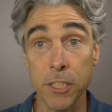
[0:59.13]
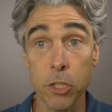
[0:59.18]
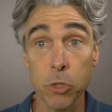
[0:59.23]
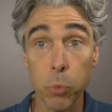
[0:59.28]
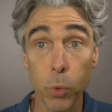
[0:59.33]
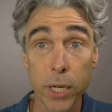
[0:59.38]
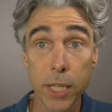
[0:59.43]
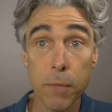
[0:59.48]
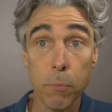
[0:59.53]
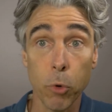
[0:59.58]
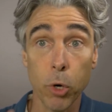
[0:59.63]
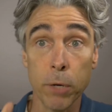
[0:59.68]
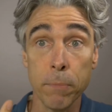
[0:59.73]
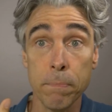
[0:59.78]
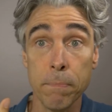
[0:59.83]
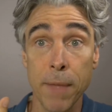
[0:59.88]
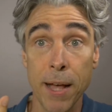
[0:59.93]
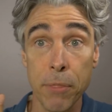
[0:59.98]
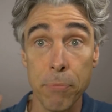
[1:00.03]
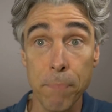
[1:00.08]
It's one of the more
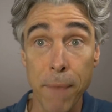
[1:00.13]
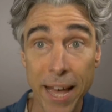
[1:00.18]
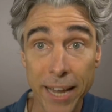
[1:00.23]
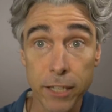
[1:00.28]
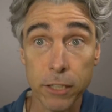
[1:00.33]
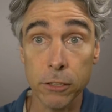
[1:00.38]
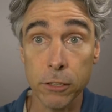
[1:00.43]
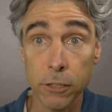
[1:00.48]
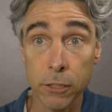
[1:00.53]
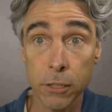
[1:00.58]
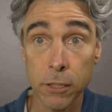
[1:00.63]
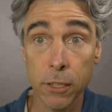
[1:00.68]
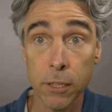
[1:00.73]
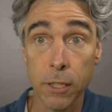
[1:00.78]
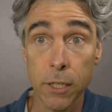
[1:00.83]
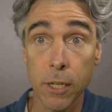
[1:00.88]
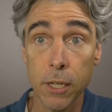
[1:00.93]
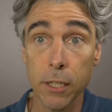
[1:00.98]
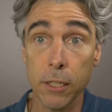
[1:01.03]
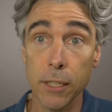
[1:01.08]
mathematical
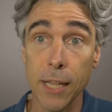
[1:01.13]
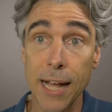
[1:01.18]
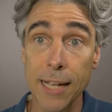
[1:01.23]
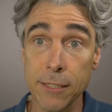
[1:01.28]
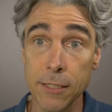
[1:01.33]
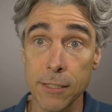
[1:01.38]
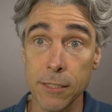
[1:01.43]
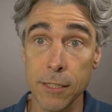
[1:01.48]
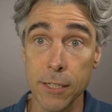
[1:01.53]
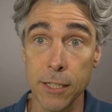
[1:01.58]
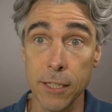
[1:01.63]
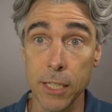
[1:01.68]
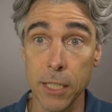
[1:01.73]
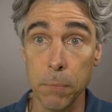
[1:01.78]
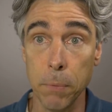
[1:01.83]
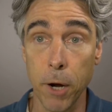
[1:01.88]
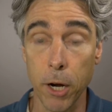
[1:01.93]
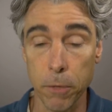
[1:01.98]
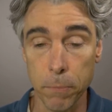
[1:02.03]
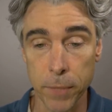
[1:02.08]
classes in the
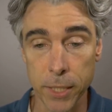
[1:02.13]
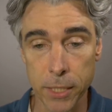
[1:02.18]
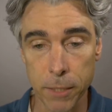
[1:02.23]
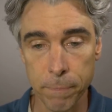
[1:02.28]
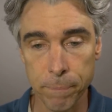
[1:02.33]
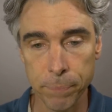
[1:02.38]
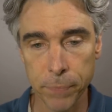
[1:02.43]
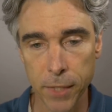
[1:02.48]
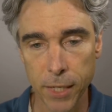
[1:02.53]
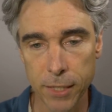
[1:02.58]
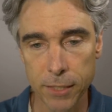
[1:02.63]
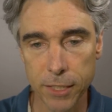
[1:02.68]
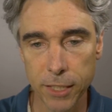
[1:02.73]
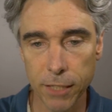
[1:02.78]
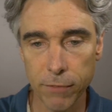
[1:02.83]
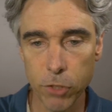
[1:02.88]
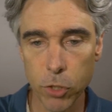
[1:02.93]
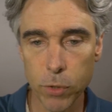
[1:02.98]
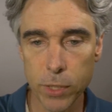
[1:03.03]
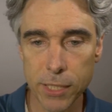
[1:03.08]
department. To
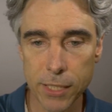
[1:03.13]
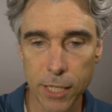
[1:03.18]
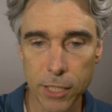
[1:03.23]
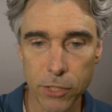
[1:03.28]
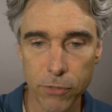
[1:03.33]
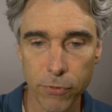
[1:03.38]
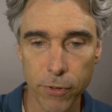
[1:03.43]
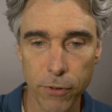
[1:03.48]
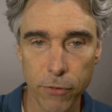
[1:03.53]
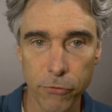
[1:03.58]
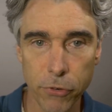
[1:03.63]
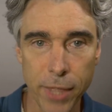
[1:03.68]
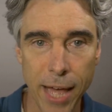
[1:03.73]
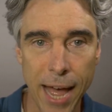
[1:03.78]
give you a sense for